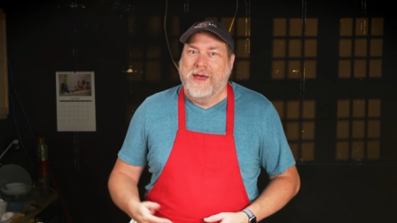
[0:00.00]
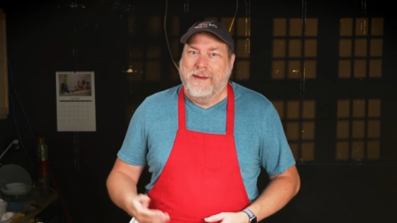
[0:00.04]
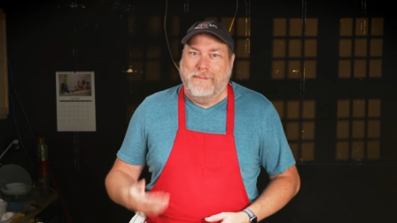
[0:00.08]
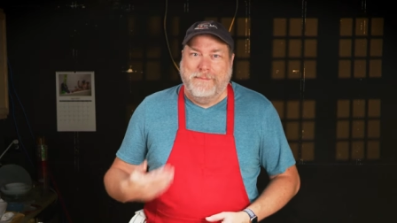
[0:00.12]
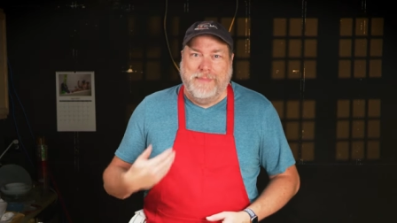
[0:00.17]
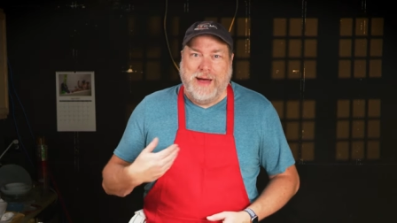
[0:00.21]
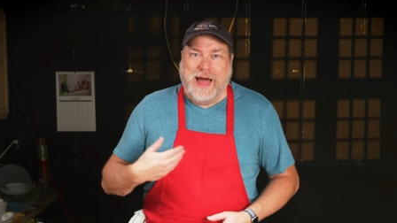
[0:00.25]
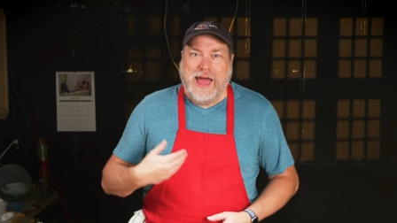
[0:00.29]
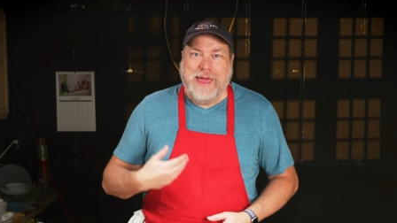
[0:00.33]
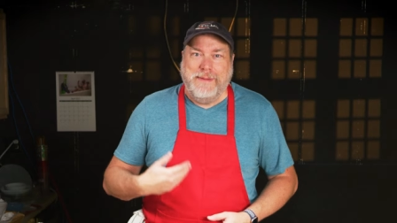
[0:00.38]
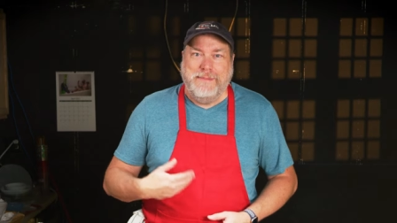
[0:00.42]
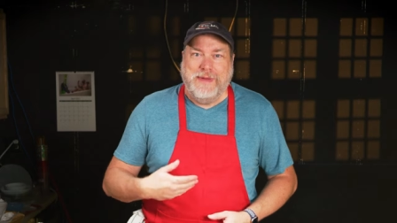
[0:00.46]

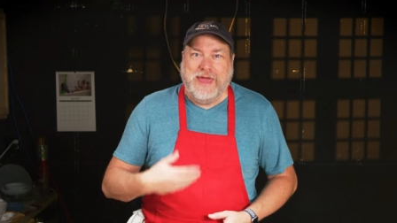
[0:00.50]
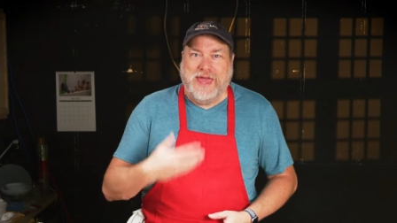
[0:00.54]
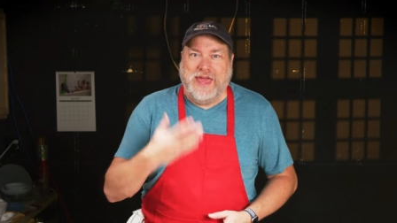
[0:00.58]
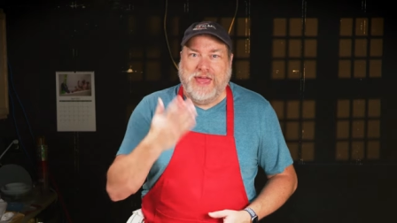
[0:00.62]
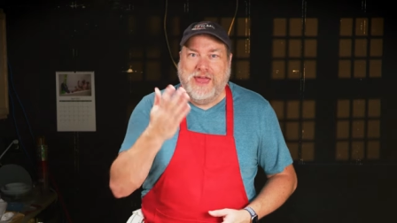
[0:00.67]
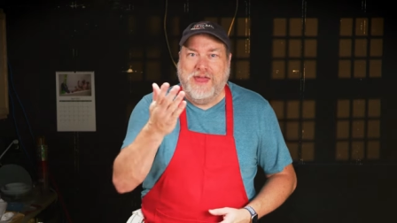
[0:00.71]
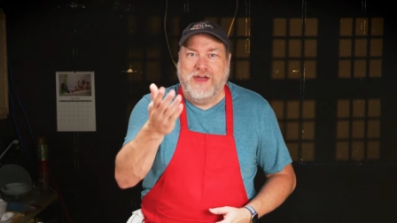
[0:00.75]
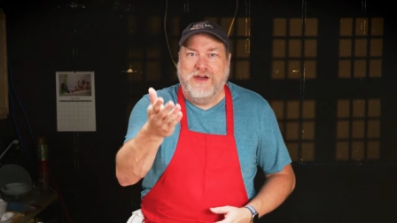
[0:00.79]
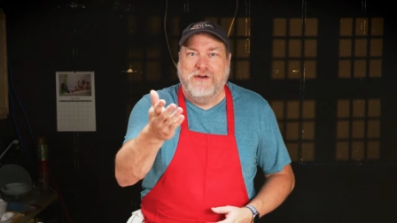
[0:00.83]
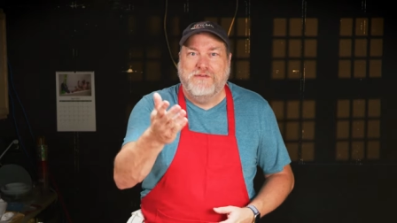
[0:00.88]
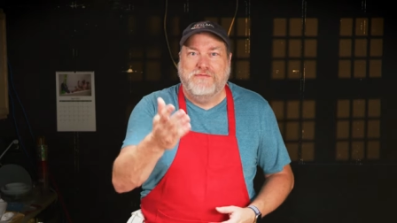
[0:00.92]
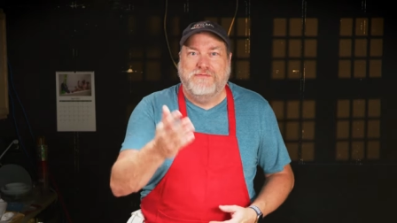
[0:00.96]
by
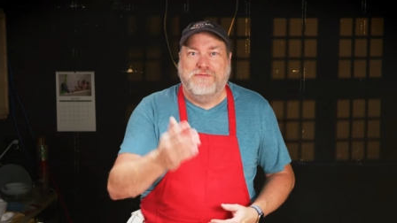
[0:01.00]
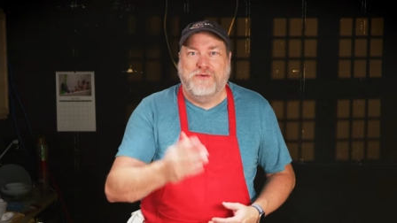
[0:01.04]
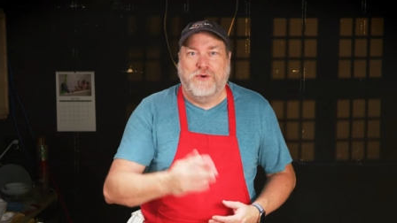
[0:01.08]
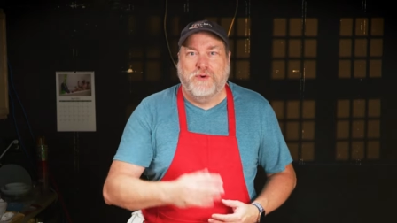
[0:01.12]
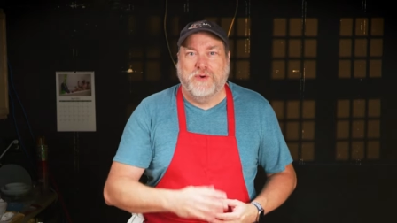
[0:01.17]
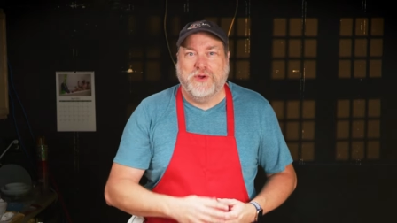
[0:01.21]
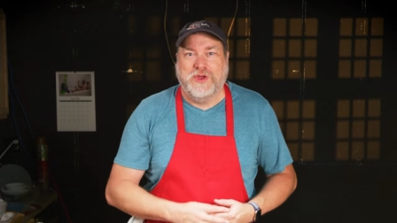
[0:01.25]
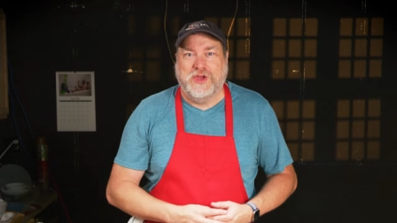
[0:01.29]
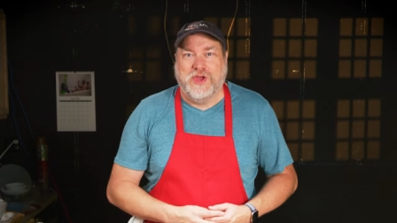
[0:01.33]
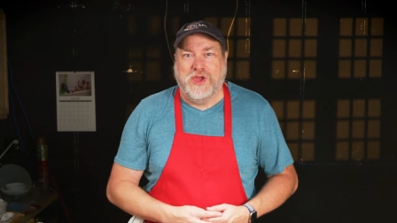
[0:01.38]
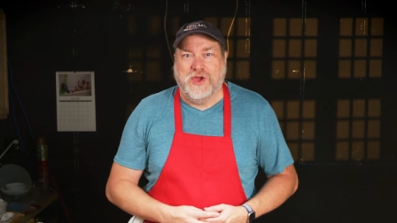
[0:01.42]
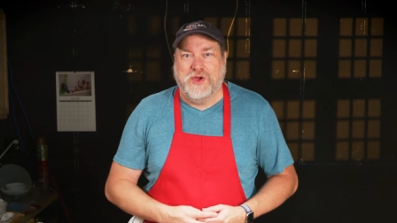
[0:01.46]
me
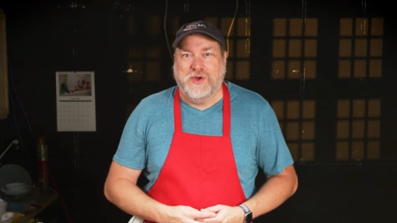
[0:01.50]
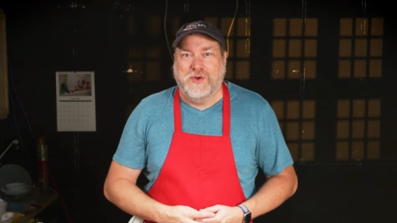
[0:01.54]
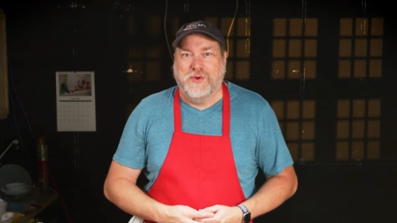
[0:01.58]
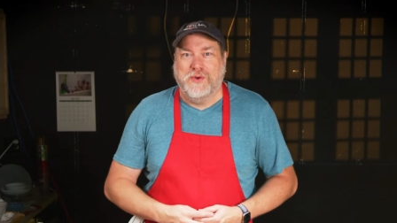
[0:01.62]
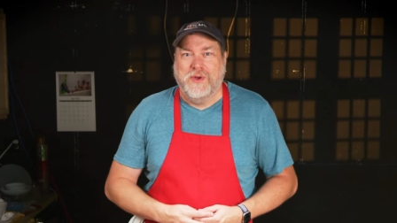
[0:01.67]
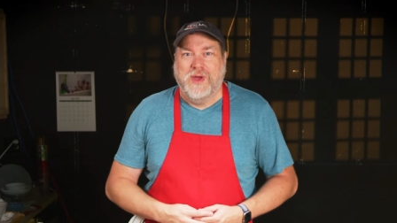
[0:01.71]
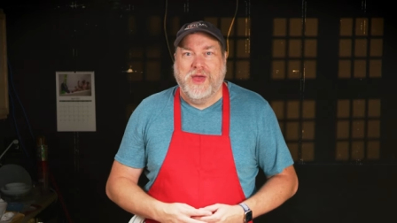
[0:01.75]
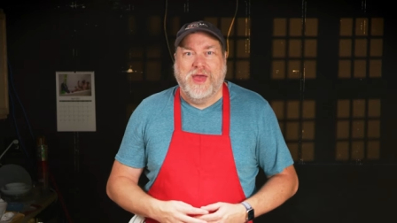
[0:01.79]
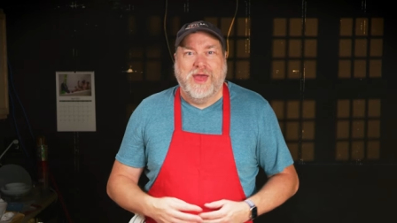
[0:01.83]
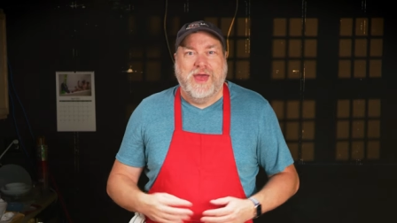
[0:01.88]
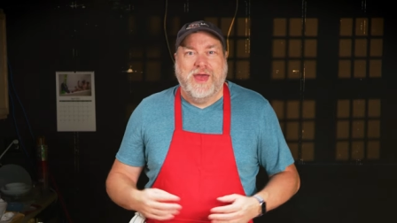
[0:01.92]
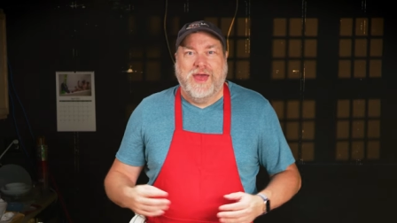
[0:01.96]
for you
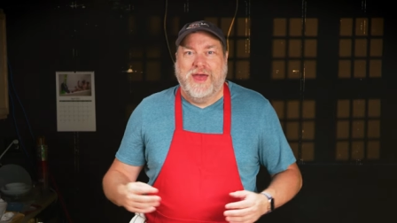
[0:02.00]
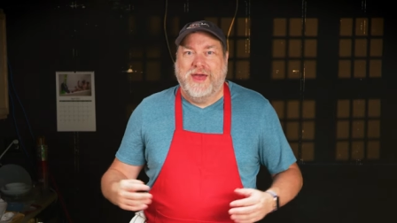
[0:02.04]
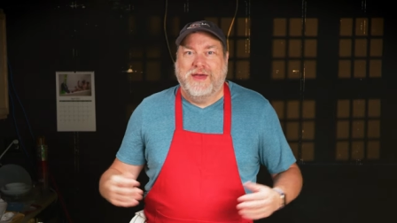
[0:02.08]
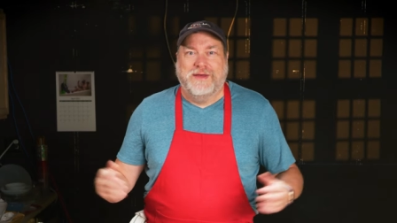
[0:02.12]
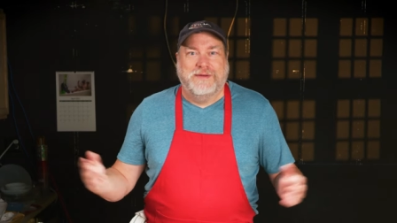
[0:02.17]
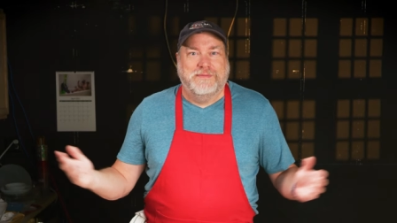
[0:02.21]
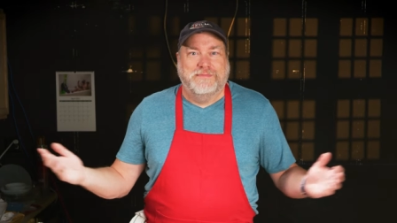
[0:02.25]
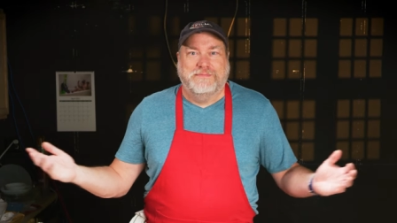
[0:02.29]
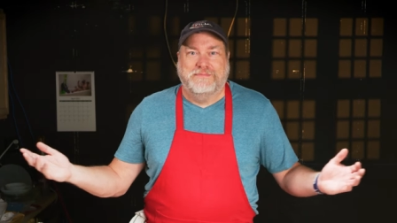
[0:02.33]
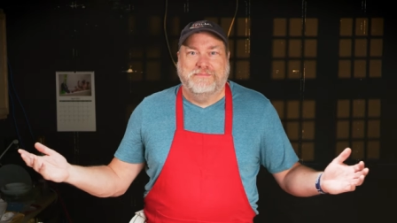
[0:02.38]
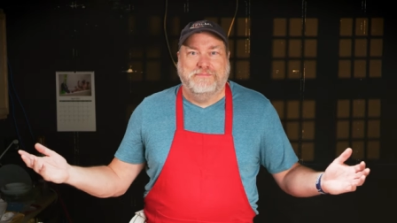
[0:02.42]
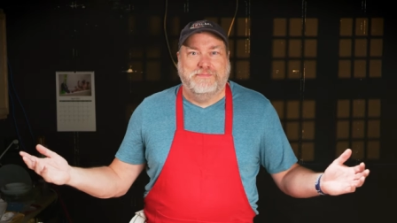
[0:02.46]

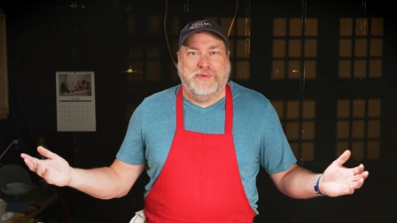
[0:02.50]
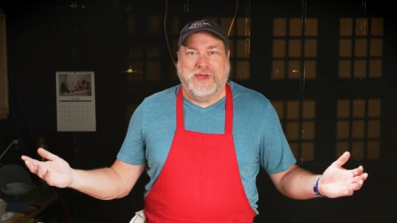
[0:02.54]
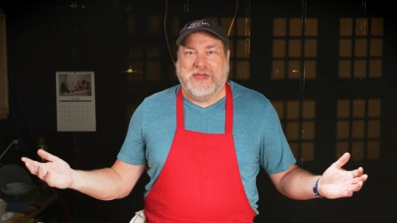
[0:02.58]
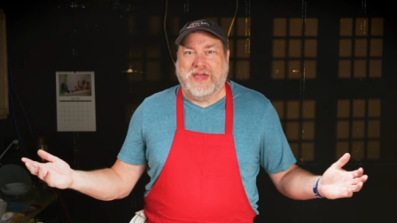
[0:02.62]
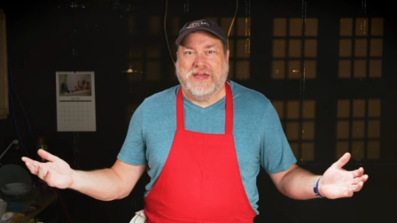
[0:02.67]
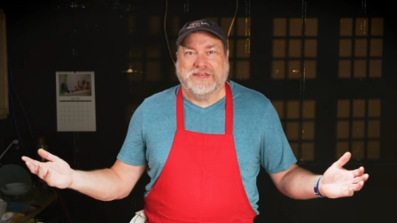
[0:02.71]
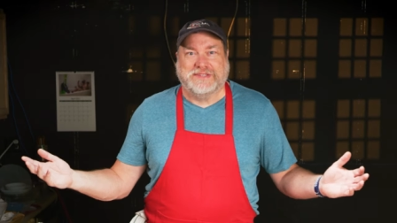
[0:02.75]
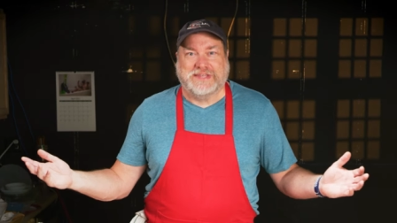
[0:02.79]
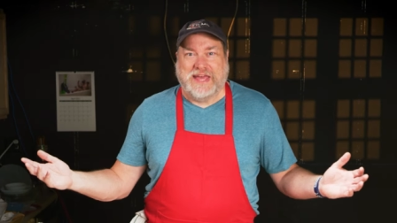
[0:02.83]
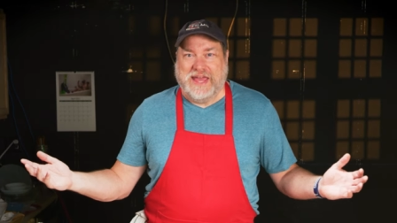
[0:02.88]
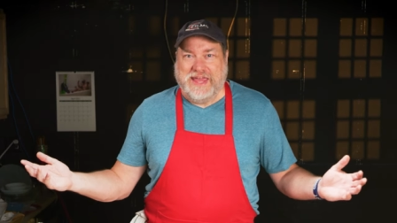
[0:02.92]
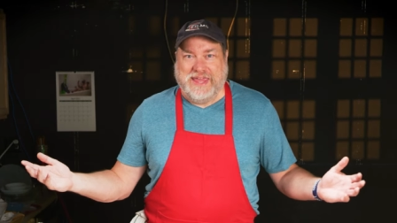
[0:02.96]

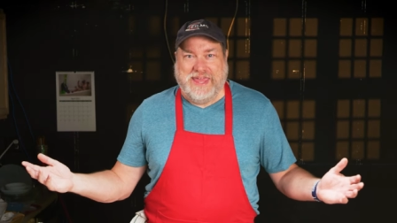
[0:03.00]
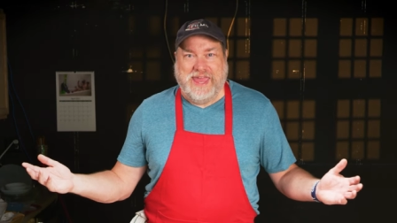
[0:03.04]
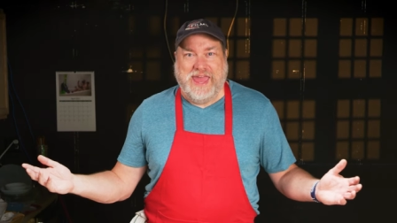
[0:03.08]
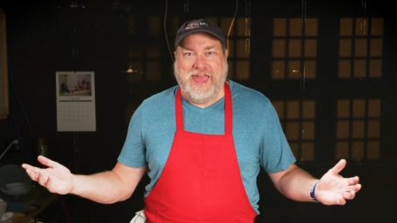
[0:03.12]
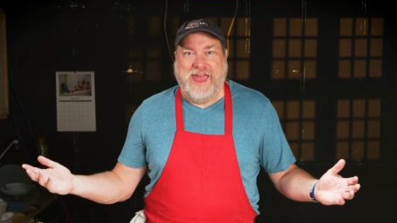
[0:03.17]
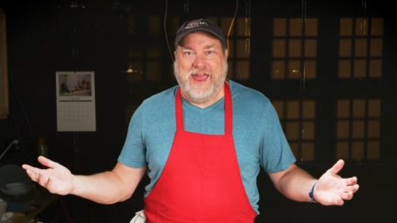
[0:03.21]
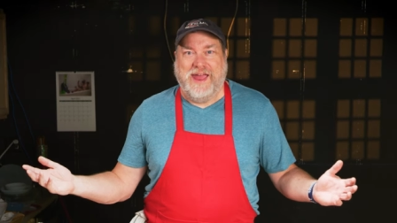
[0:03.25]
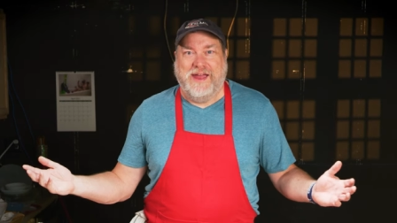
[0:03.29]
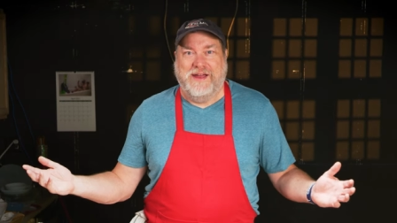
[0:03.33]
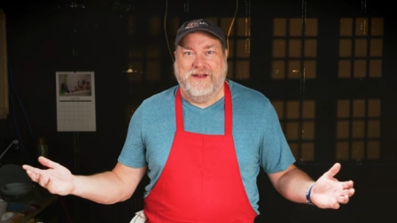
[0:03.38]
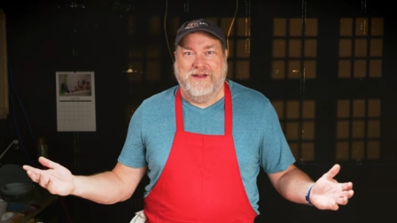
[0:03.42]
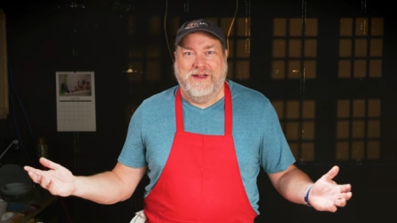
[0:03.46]
because I
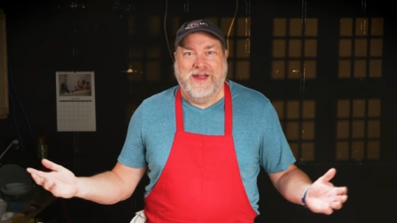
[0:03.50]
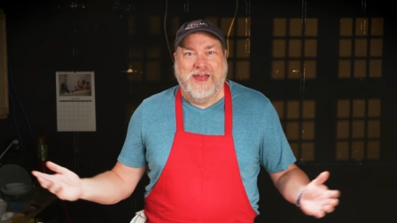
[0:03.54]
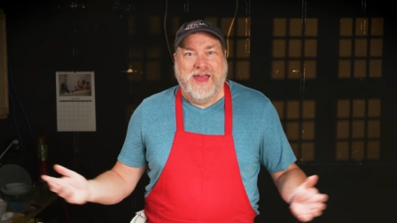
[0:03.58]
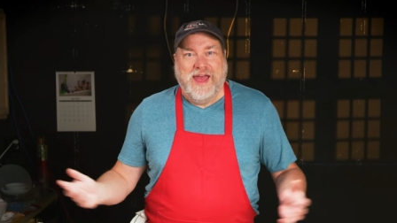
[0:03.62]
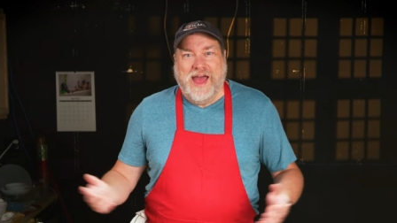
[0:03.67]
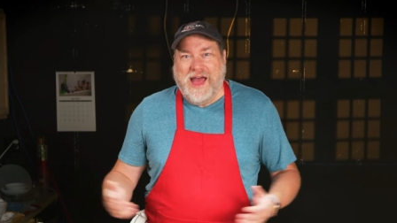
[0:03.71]
care.